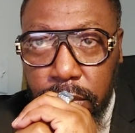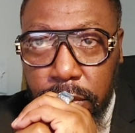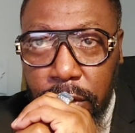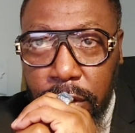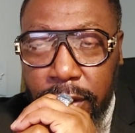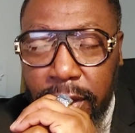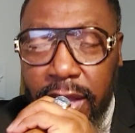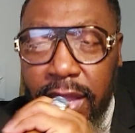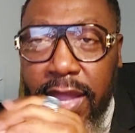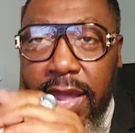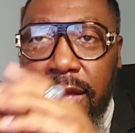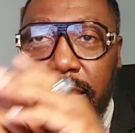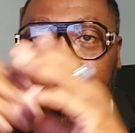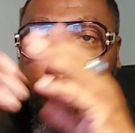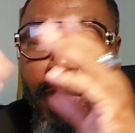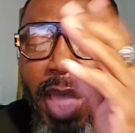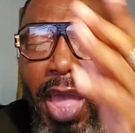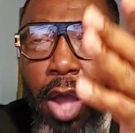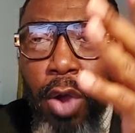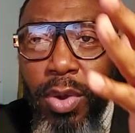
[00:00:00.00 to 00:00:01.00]
Okay?
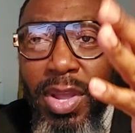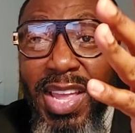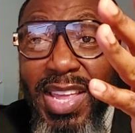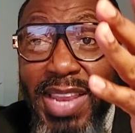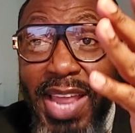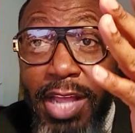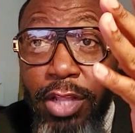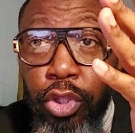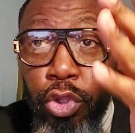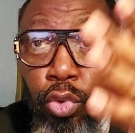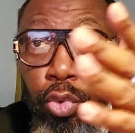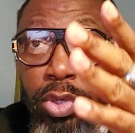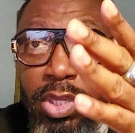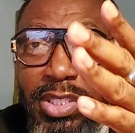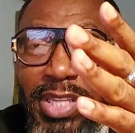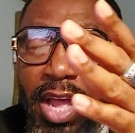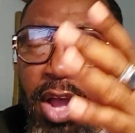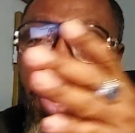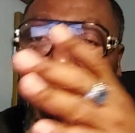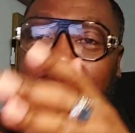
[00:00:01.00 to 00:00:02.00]
How can I do this?
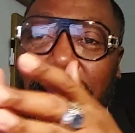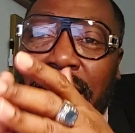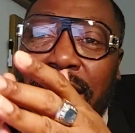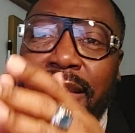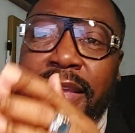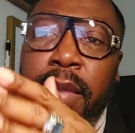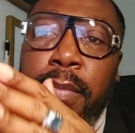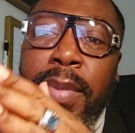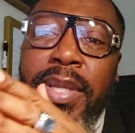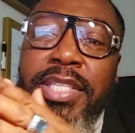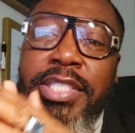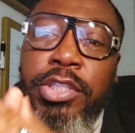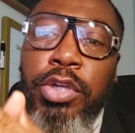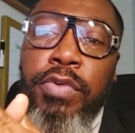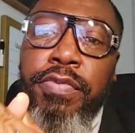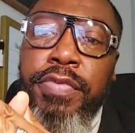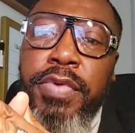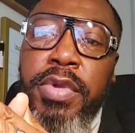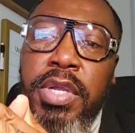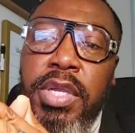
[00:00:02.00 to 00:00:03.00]
How can I get
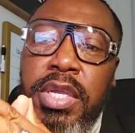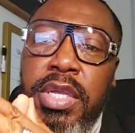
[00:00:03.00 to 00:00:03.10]
myself